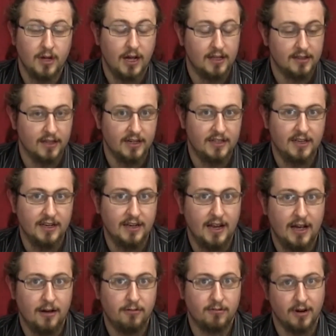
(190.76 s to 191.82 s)
I'd like to
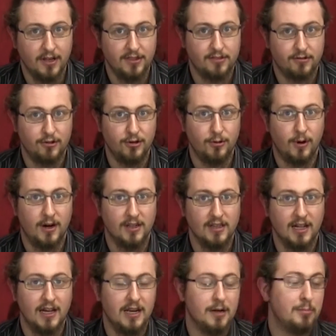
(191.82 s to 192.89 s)
now run through our
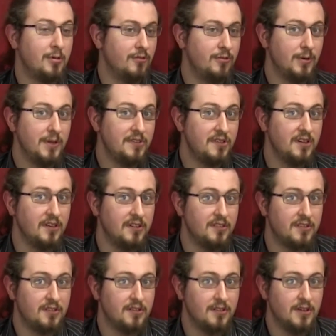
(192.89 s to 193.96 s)
lineup of
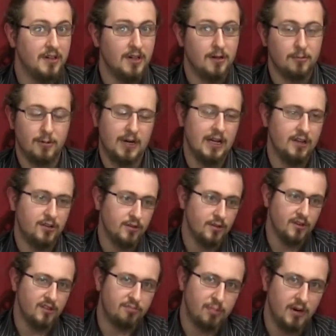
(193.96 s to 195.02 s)
whiskeys. We're going to do
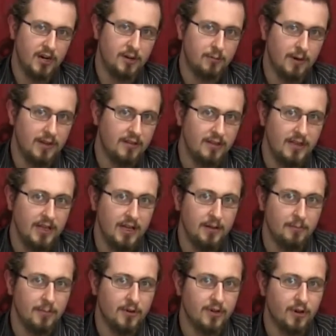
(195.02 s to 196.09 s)
this pretty quickly,
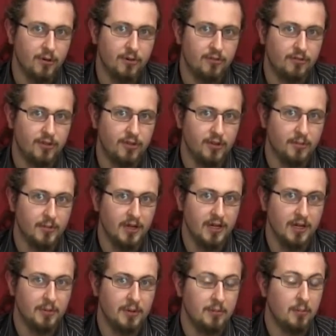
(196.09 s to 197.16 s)
and we'll go through them a
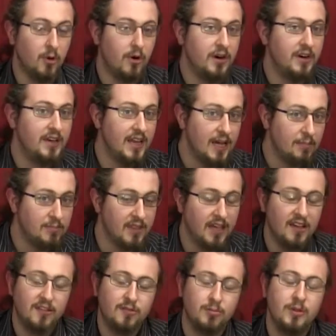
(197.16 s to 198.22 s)
little bit more in depth
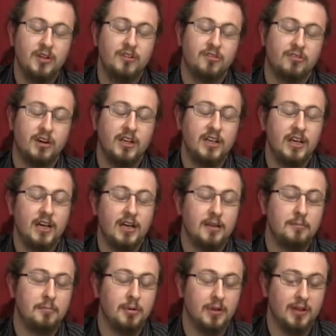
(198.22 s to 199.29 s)
as we drink
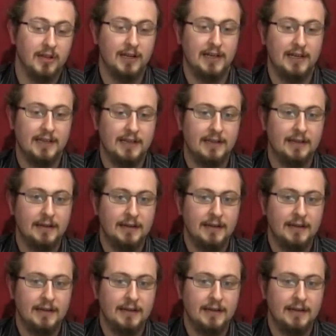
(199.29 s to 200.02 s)
and play.